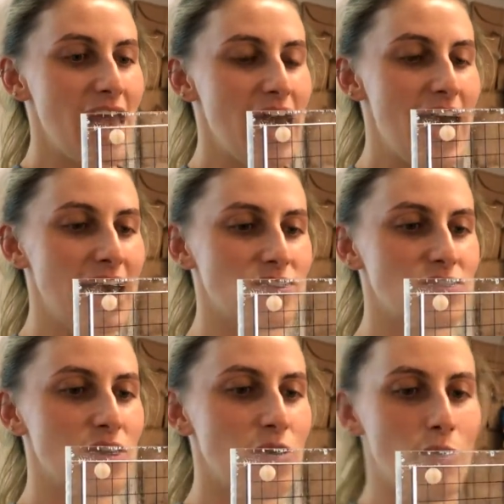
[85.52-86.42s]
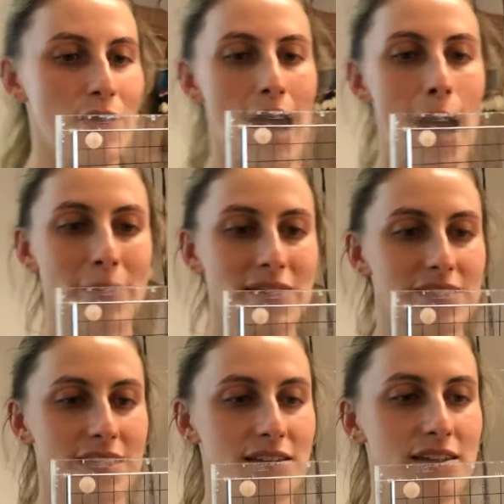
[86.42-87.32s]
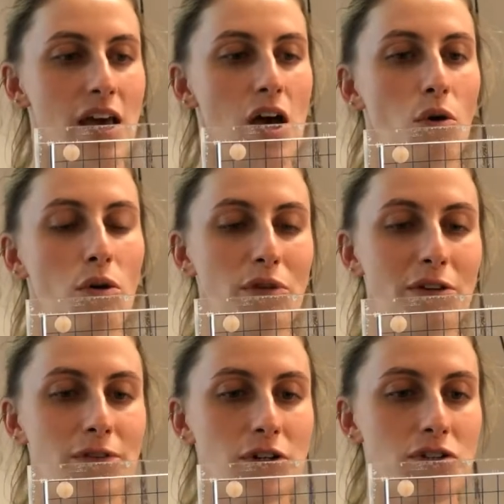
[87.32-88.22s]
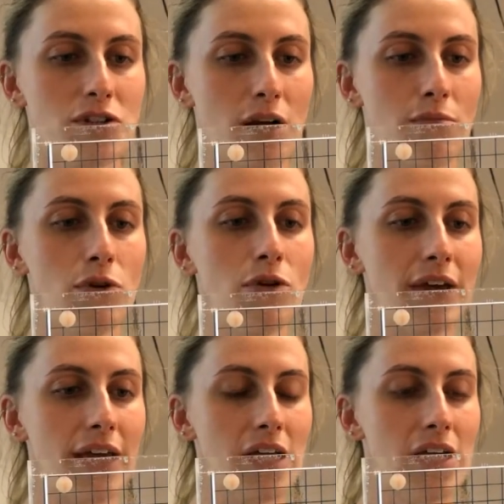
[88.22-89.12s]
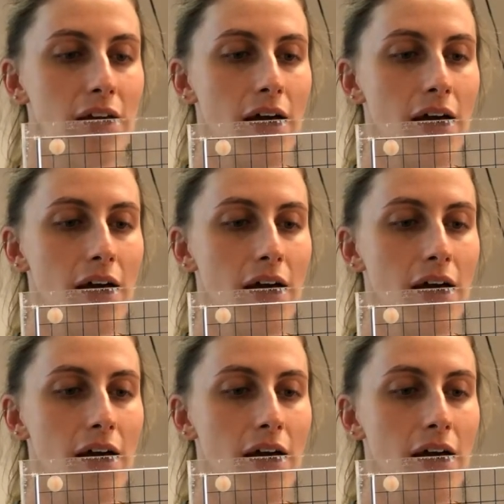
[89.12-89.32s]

And so what happens is when we first start moving,